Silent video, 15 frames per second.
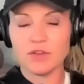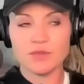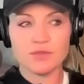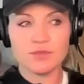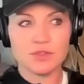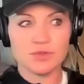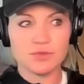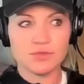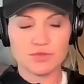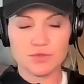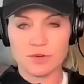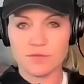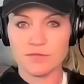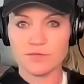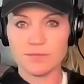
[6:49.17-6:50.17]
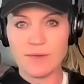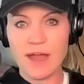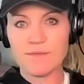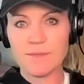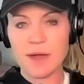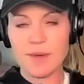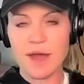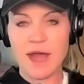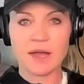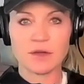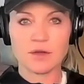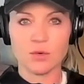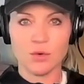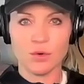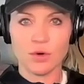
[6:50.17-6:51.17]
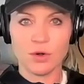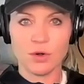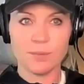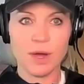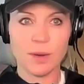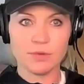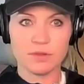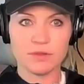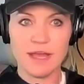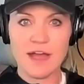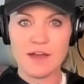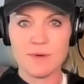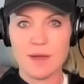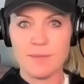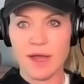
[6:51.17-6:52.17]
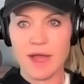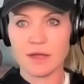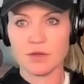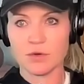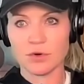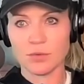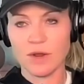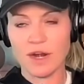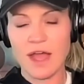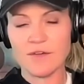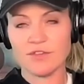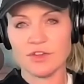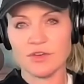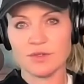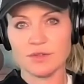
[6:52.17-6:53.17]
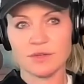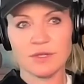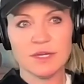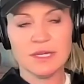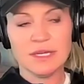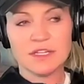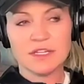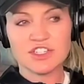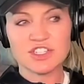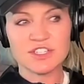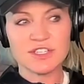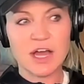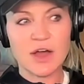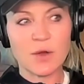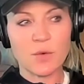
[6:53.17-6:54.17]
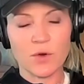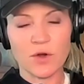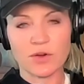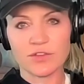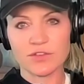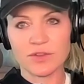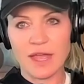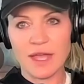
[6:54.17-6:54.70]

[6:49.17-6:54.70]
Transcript: you sort of have my back or publicly have my back or what have you. And it's just not how it works.